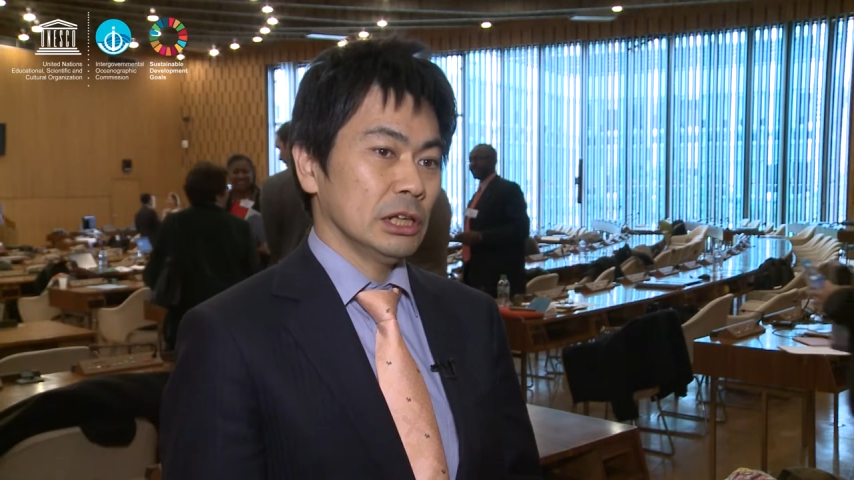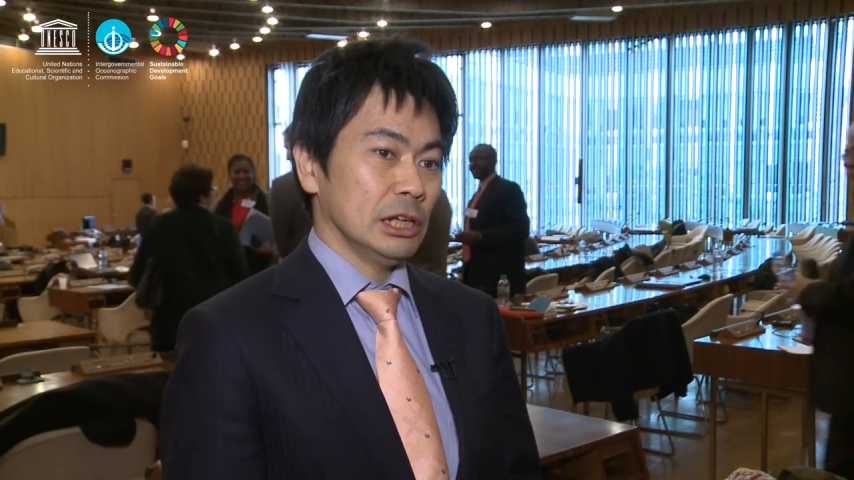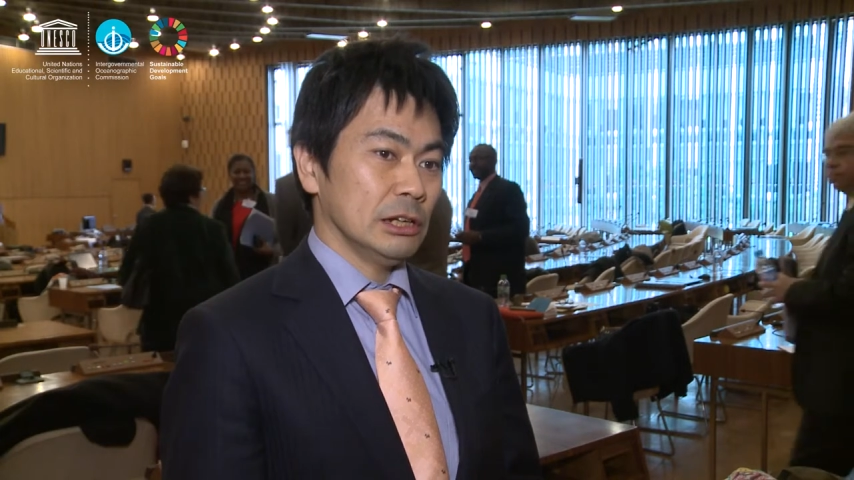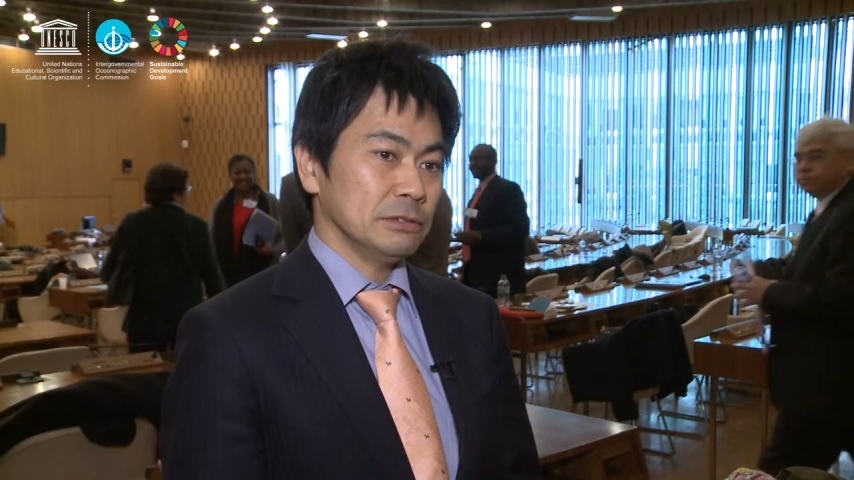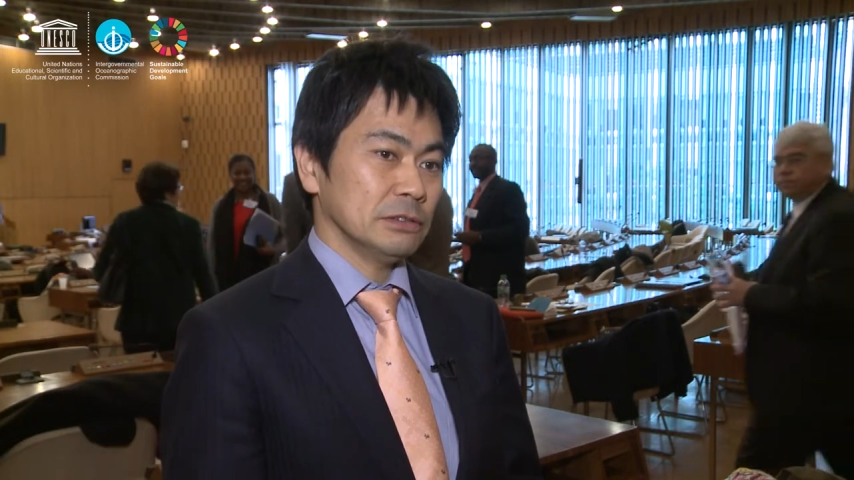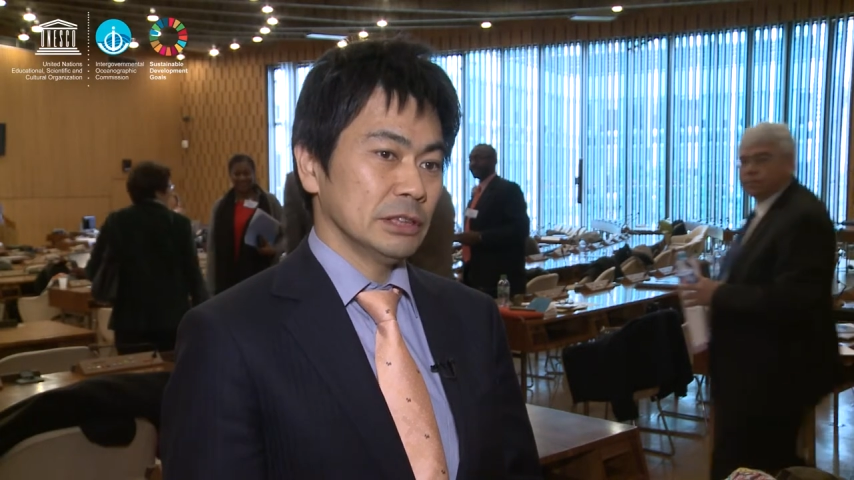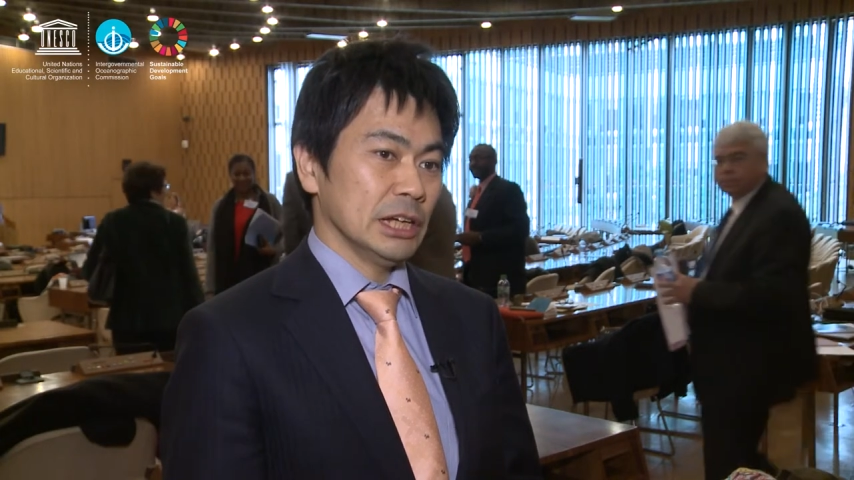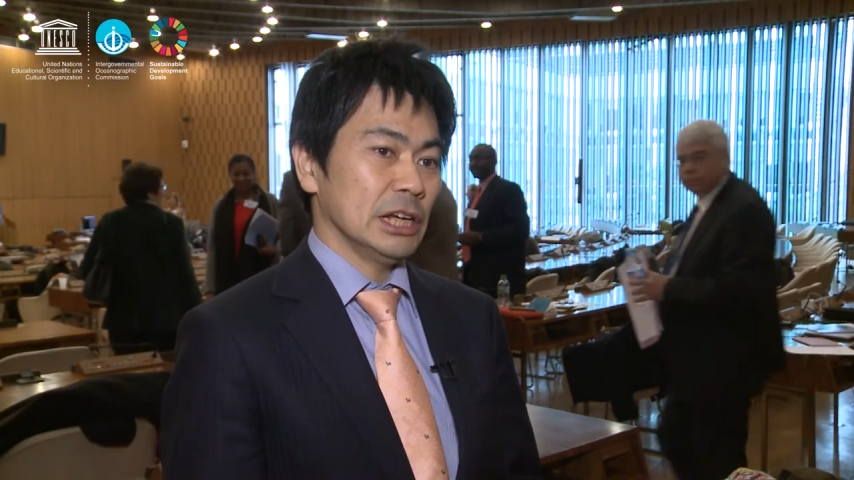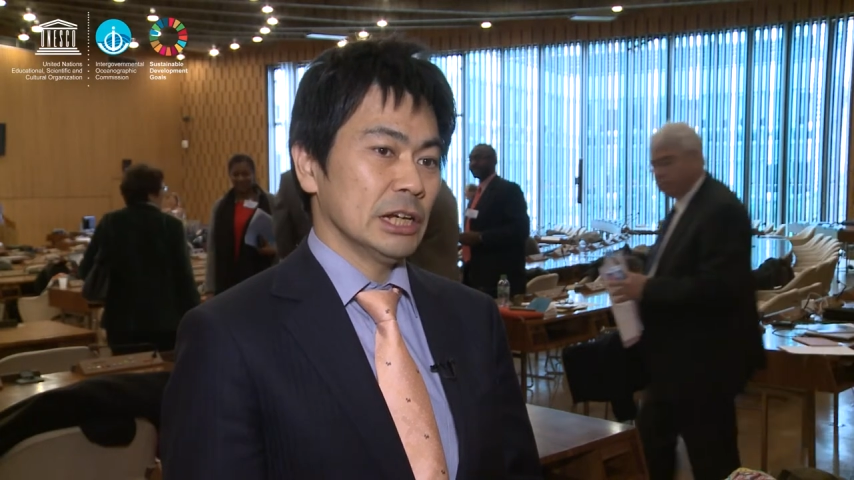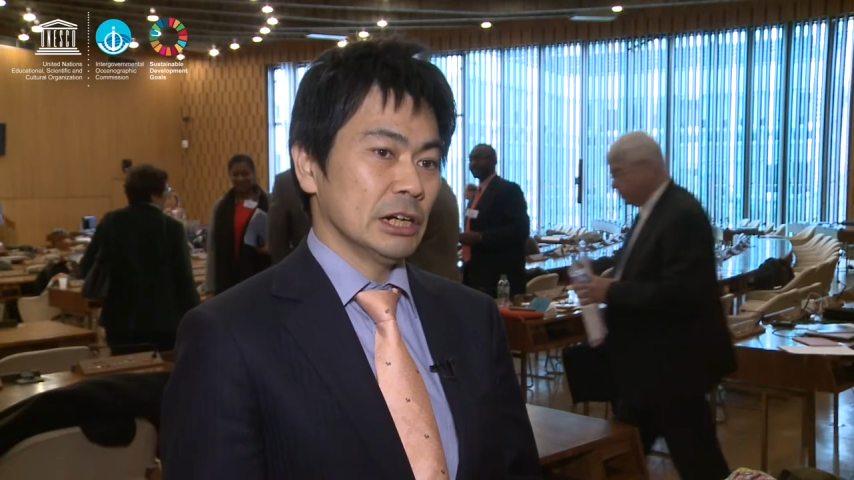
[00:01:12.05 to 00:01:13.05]
if
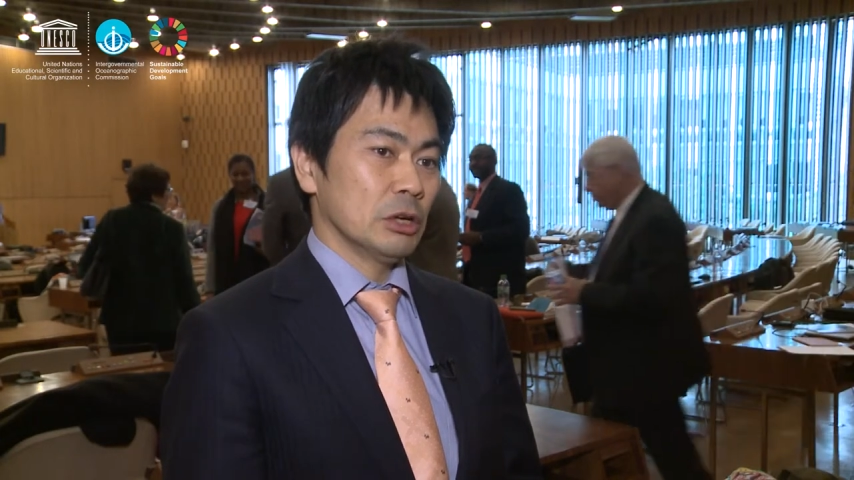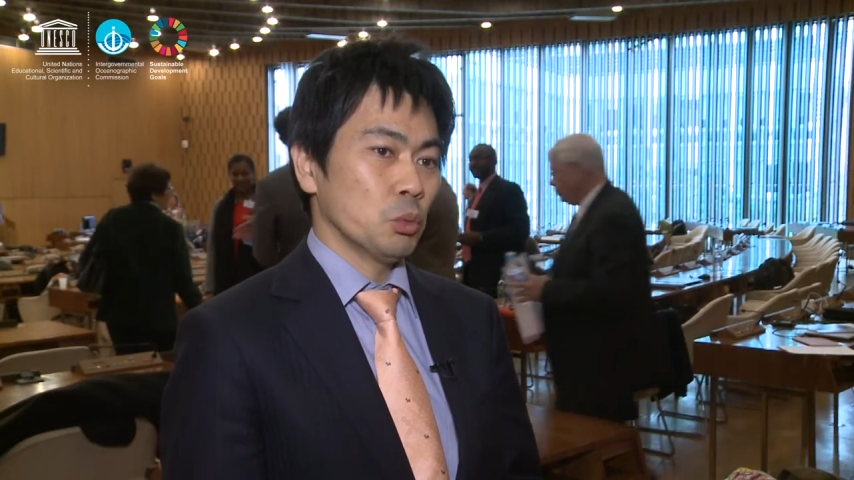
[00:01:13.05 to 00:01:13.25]
they are